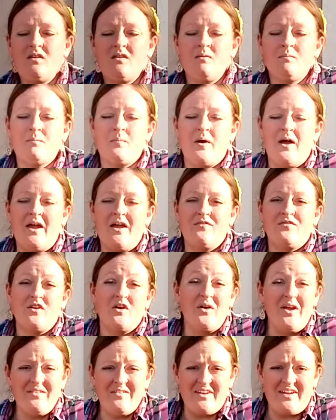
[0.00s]
But if you
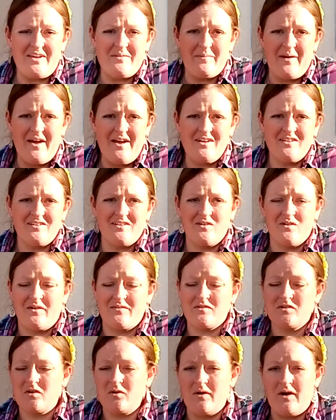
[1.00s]
don't have a heat mat, you don't have to
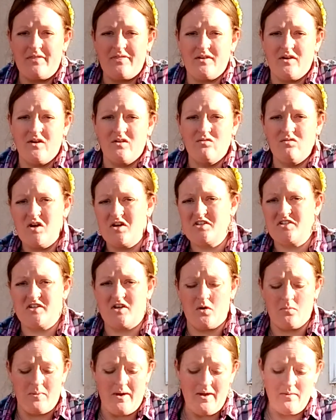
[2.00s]
go out there and rush to go
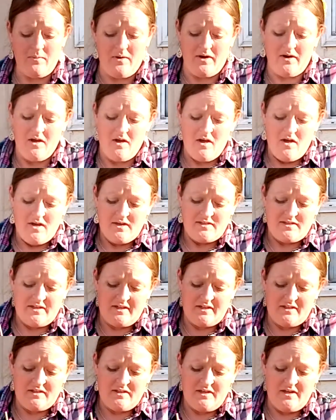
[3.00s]
buy one.
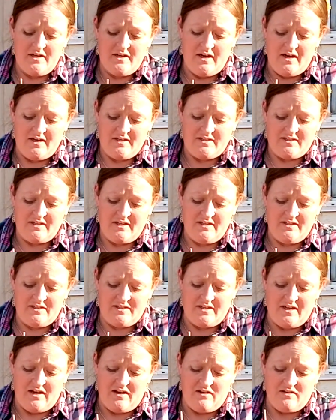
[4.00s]
Stick the seed
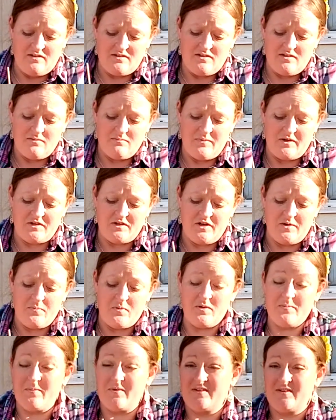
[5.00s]
cells, make sure you put
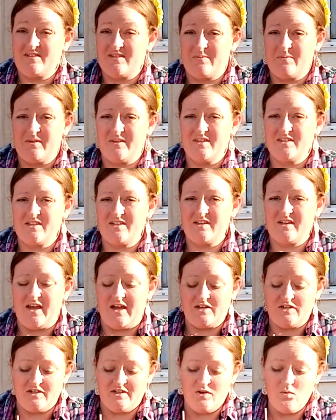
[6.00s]
them on something that's going to
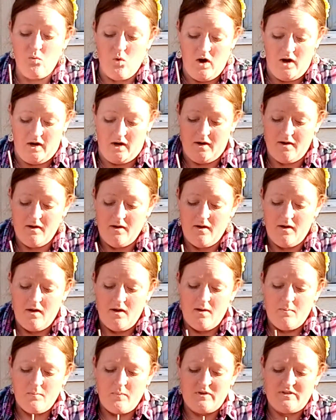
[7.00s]
catch any water.
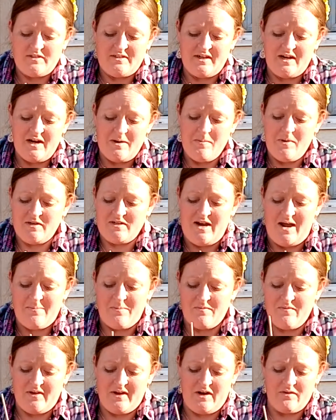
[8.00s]
But stick them on top of
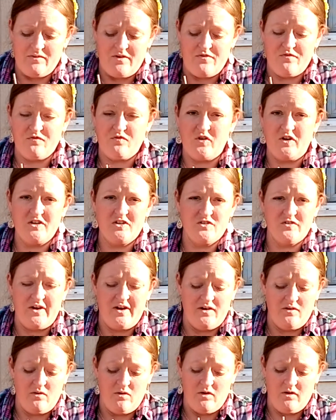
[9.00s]
like a
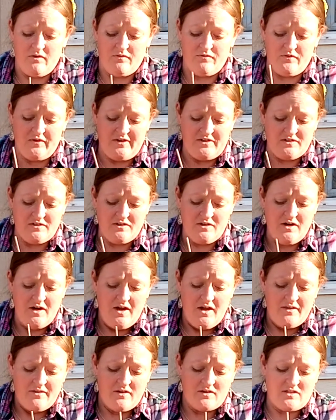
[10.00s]
refrigerator or a freezer.
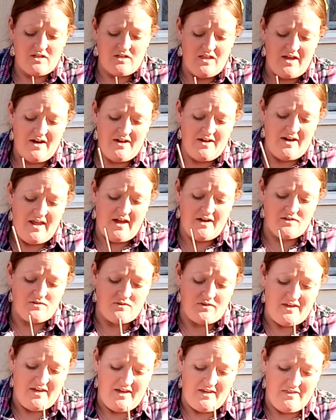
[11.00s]
There's a lot of natural
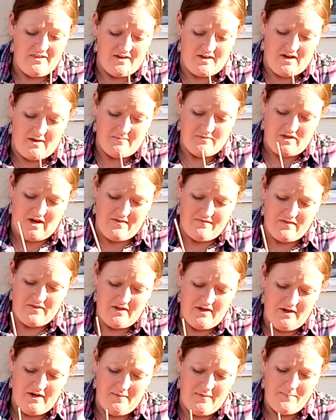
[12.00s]
heat that comes off of
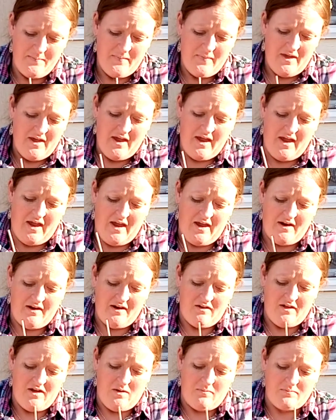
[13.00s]
there, and it'll
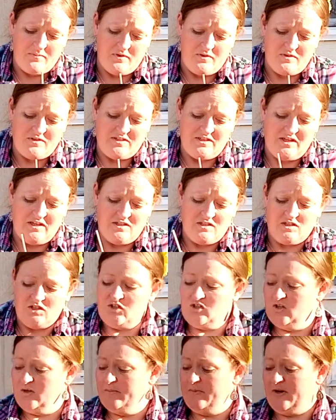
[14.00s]
help those seeds to
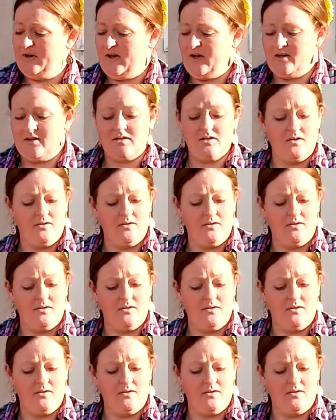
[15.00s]
germinate.